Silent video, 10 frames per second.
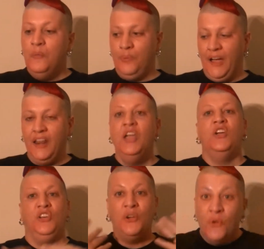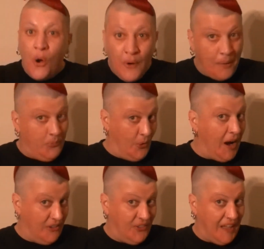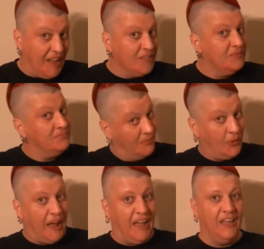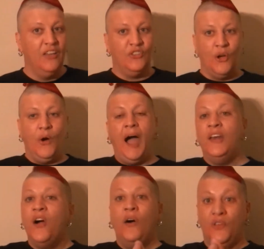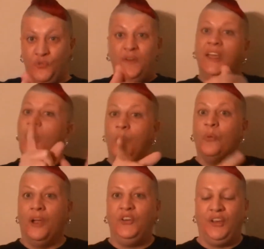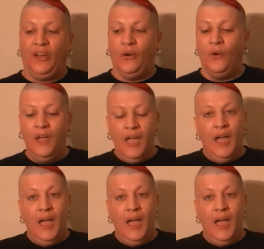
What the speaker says: But you know what I'm trying to say. Okay? So, I know this video will reach you.